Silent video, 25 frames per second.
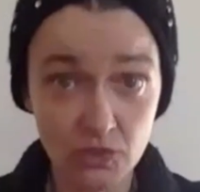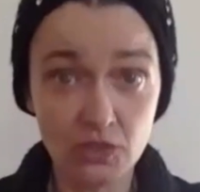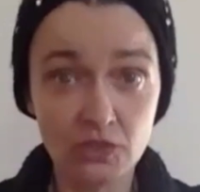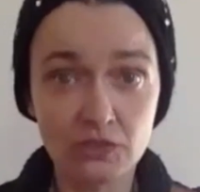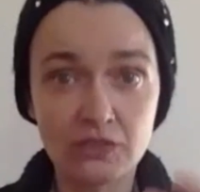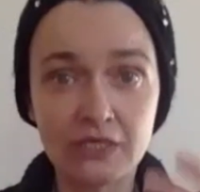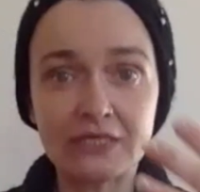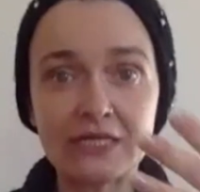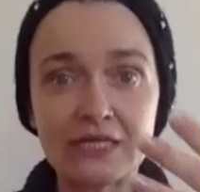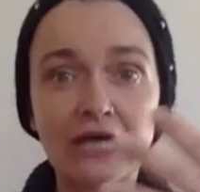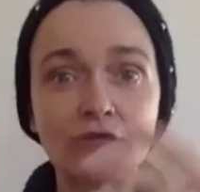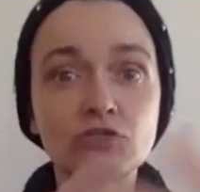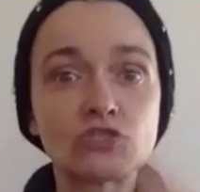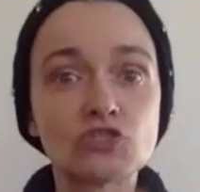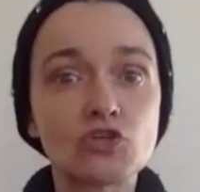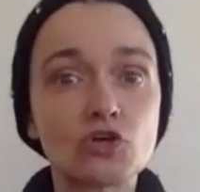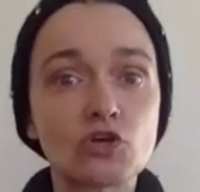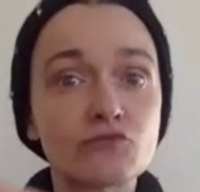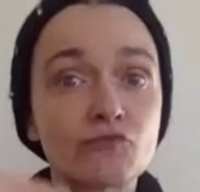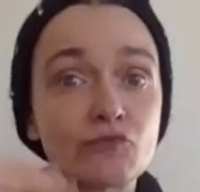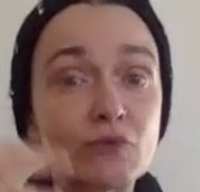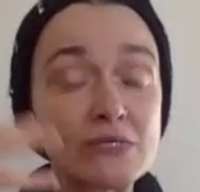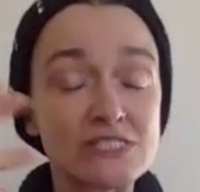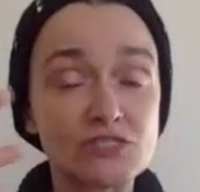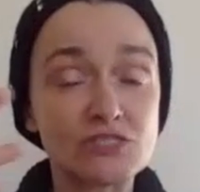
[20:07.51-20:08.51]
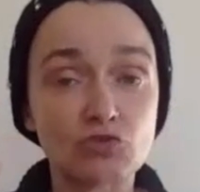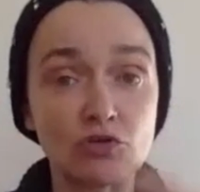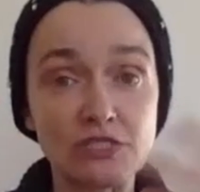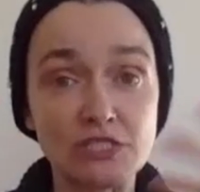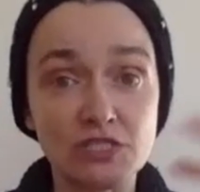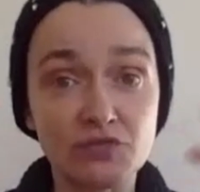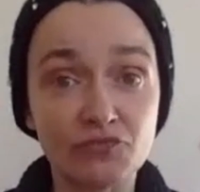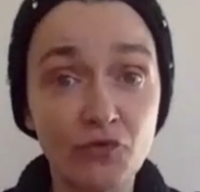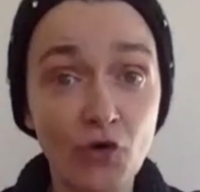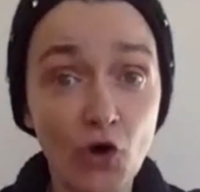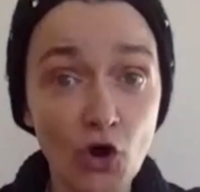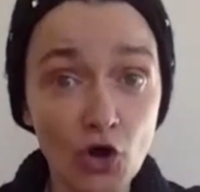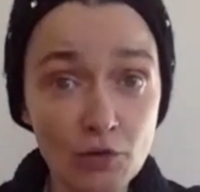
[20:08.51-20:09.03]
The cloud is always
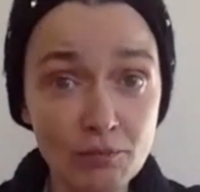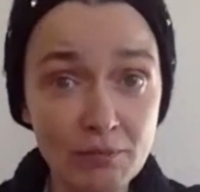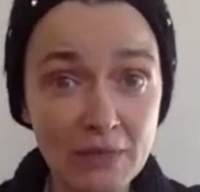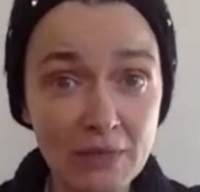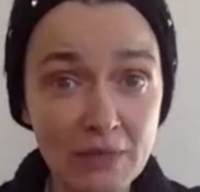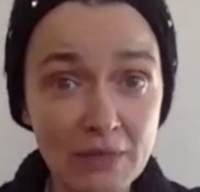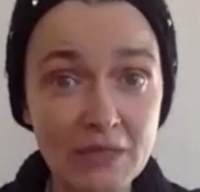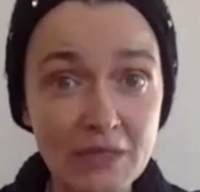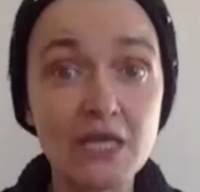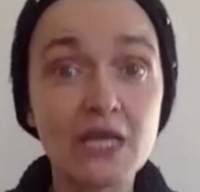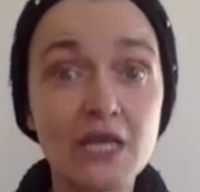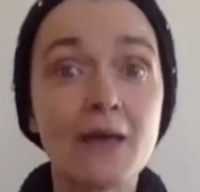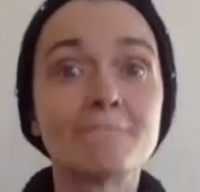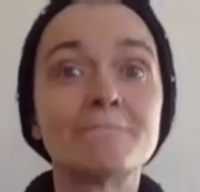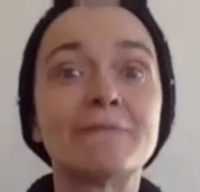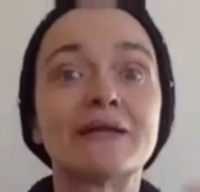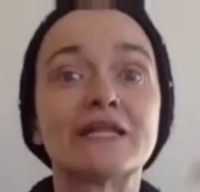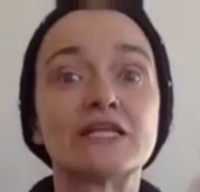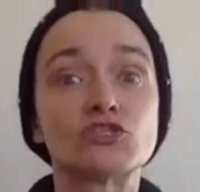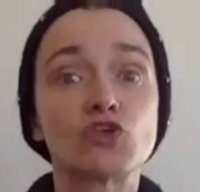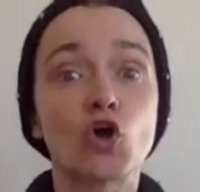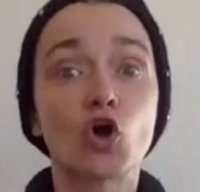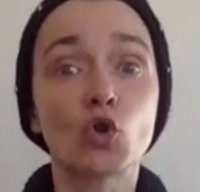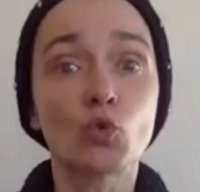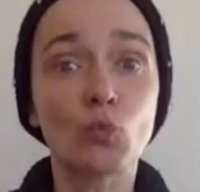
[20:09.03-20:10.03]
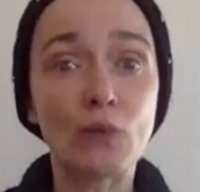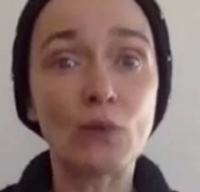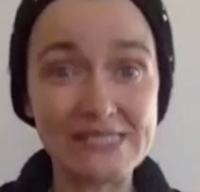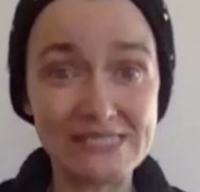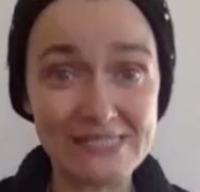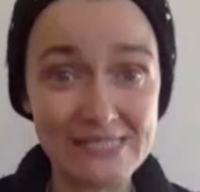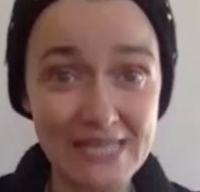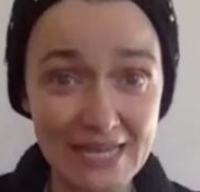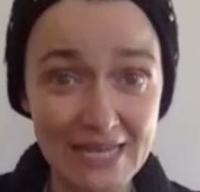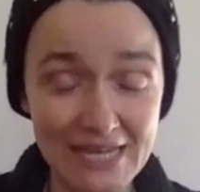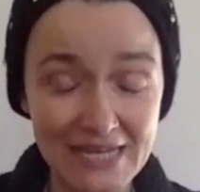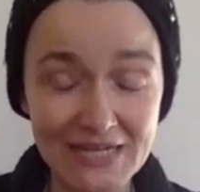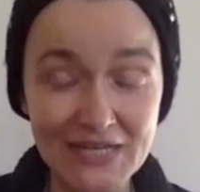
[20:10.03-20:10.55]
transforming, but is always
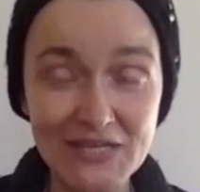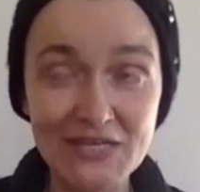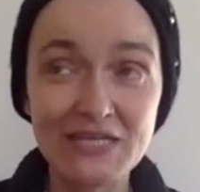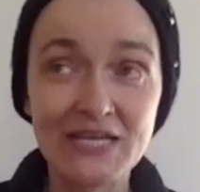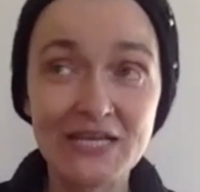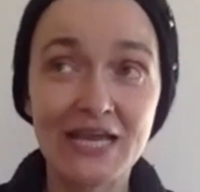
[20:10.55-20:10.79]
there.